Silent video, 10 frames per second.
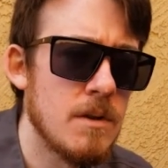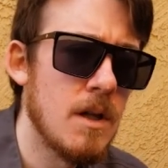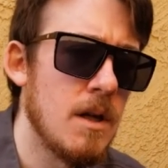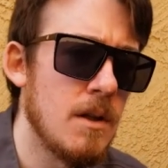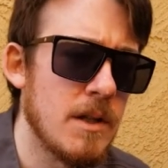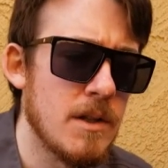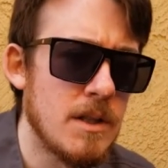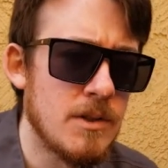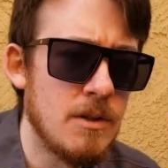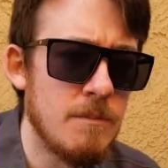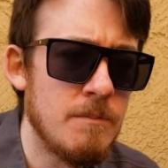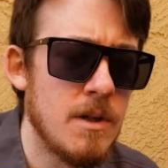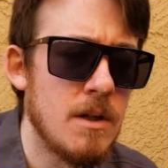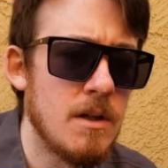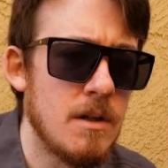I like that term.
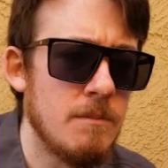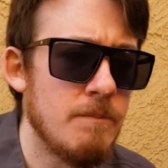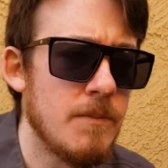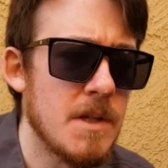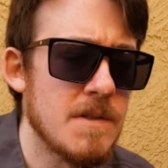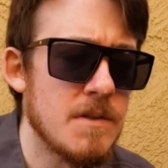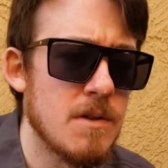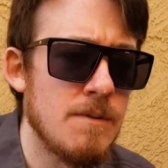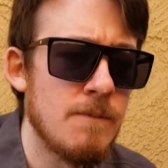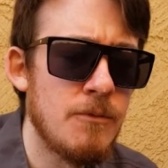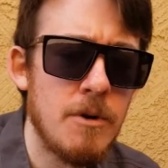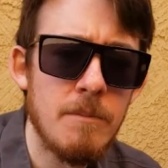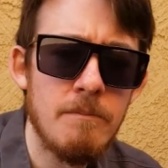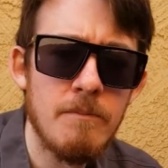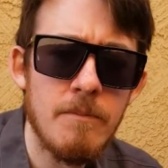That's a term
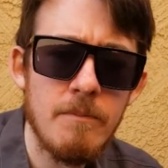from